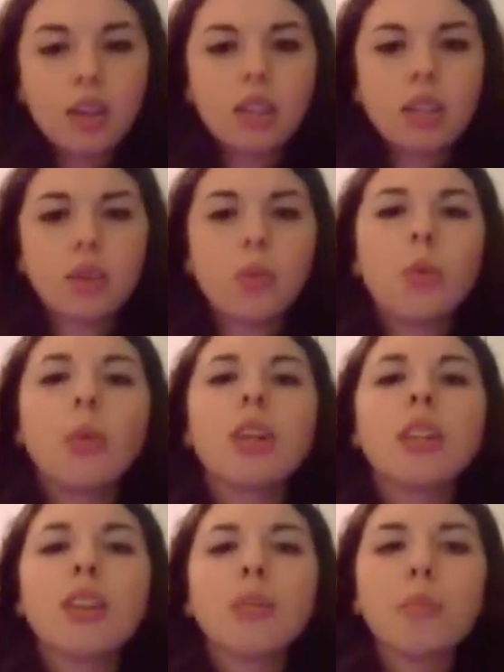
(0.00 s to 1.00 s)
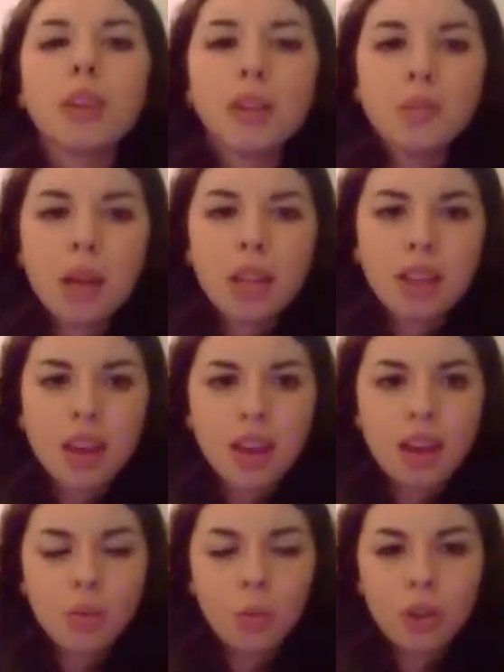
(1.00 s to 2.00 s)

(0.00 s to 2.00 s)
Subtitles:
It's like, well, what did they mean by that?